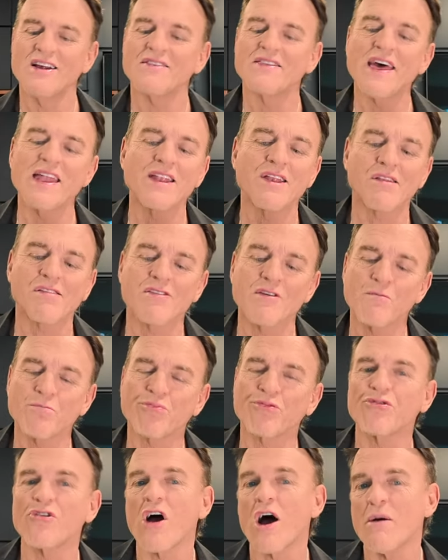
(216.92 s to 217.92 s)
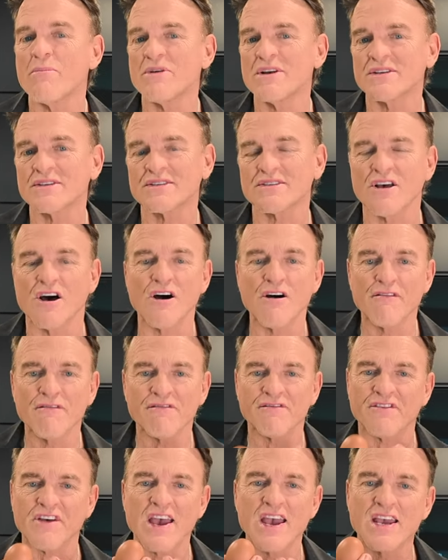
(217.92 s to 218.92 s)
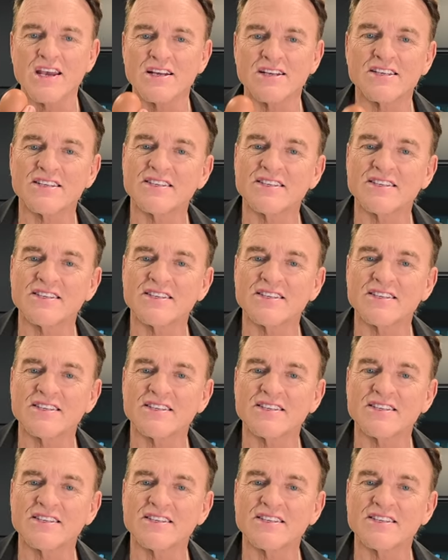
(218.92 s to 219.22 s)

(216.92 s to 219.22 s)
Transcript: that is the promise of a